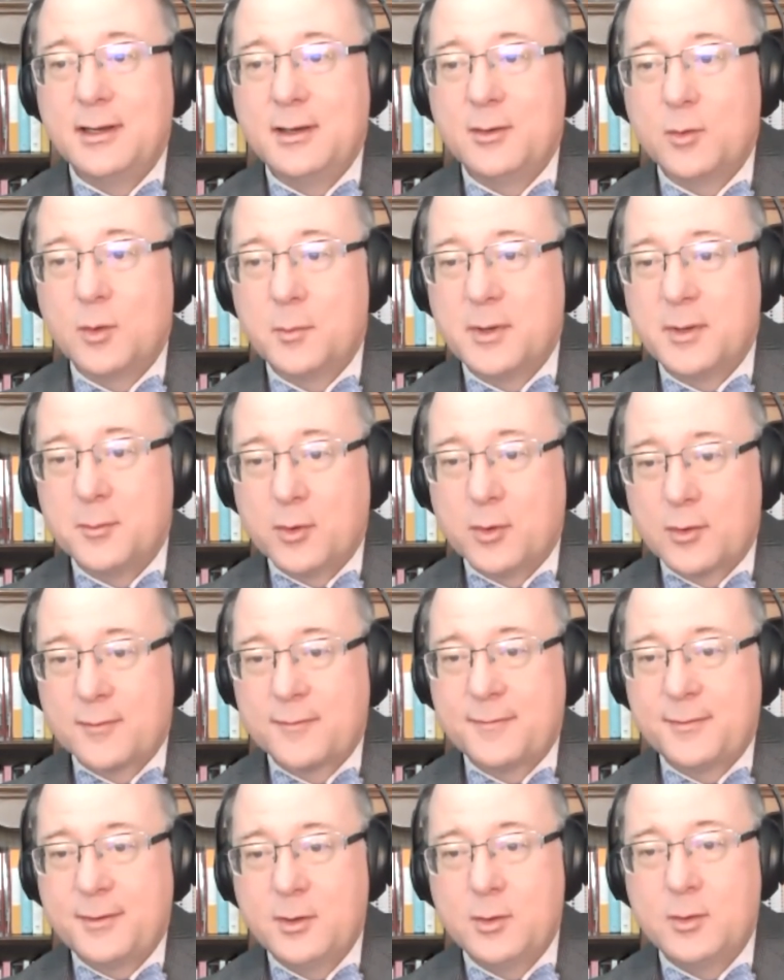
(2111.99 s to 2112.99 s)
will be more
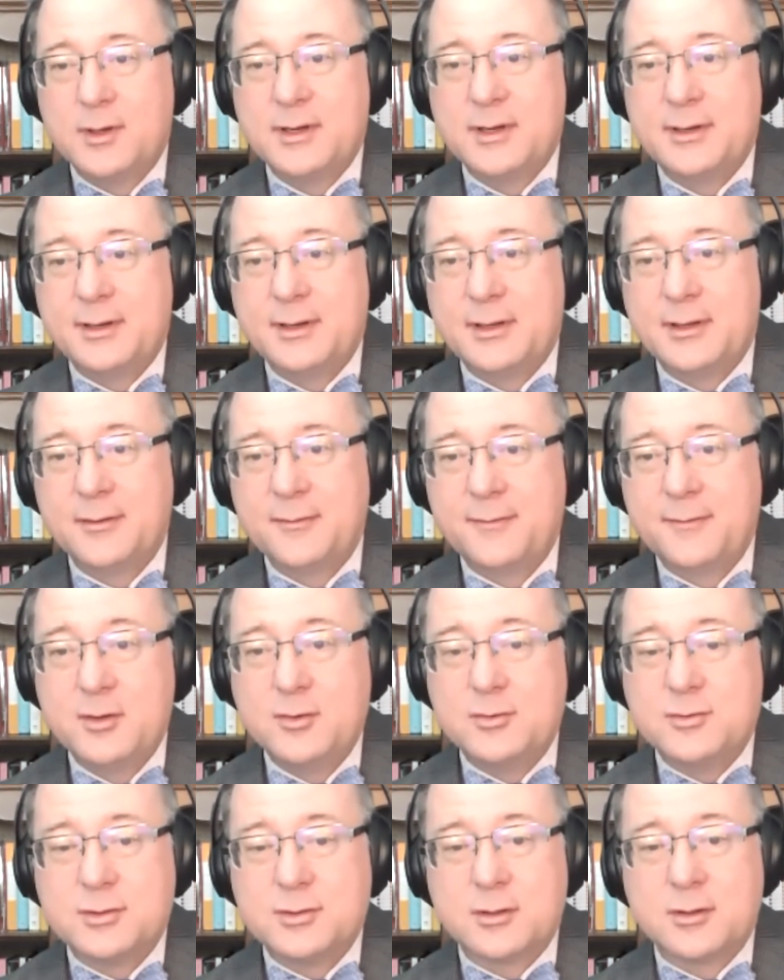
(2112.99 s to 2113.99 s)
fluid in the
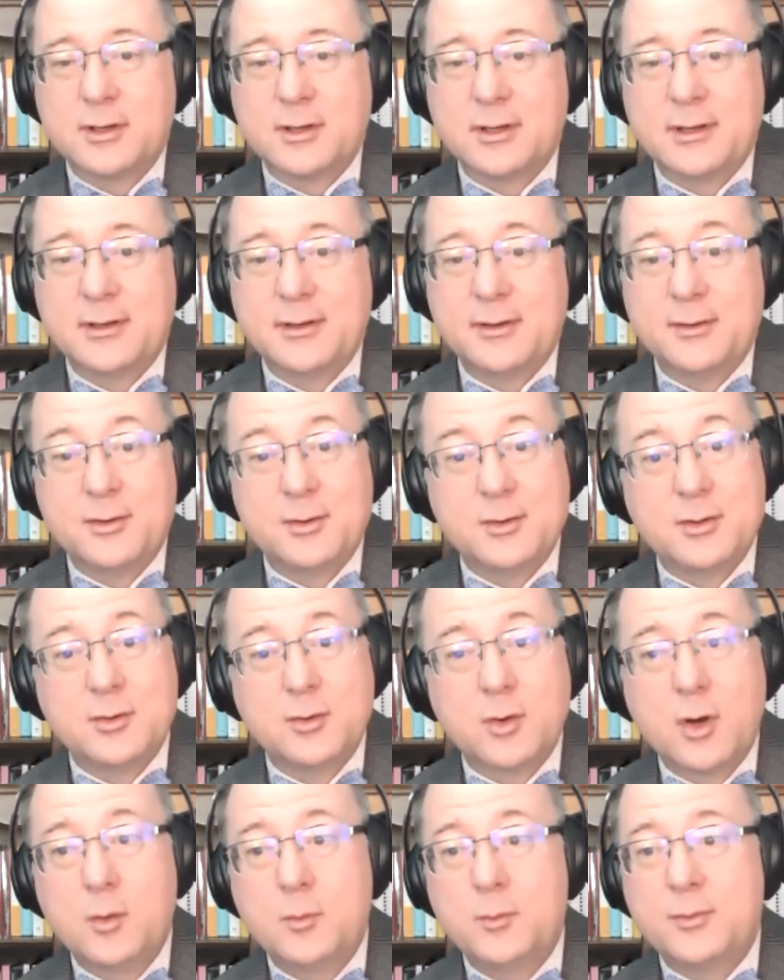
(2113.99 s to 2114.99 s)
future, and do you
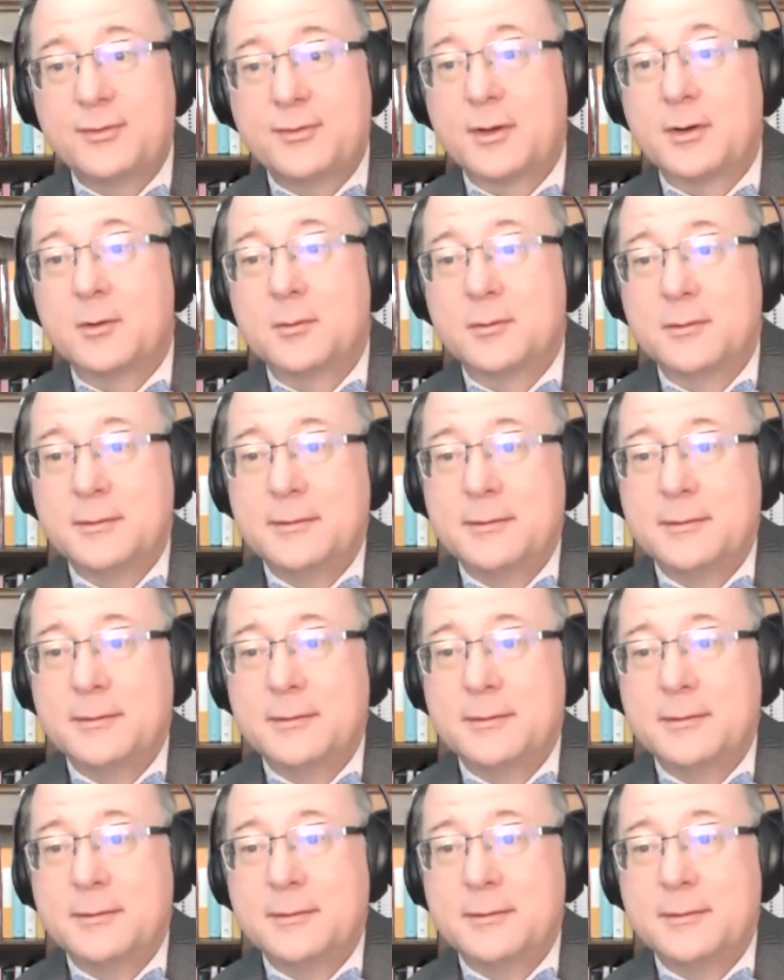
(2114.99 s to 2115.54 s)
hope so?